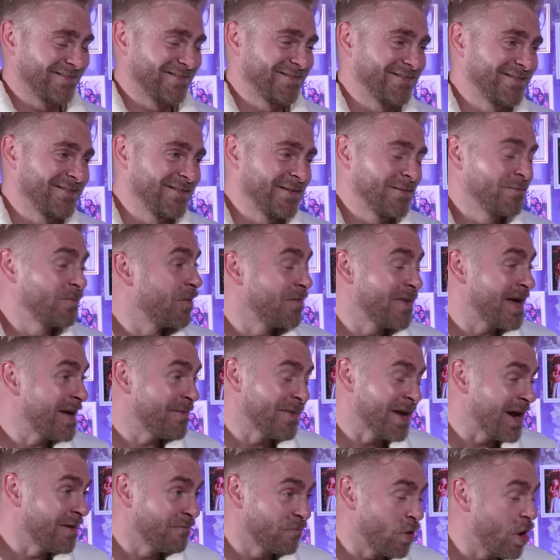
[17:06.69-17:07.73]
Yeah. But
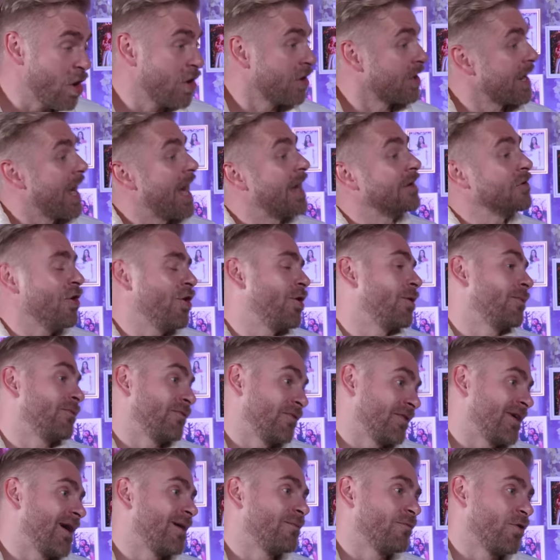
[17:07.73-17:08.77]
maybe I'm wrong, and
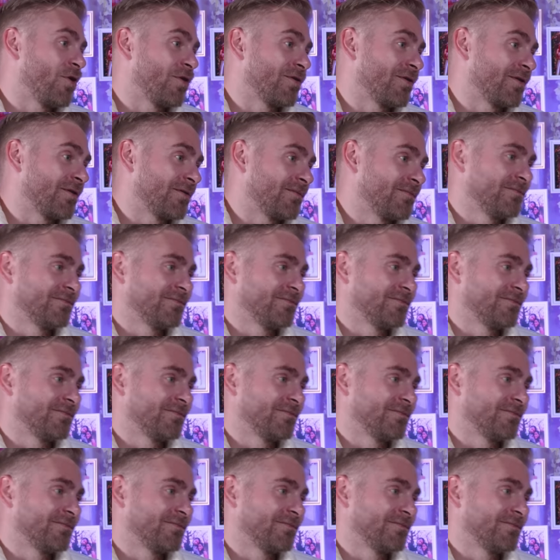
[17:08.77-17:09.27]
hopefully I'm wrong.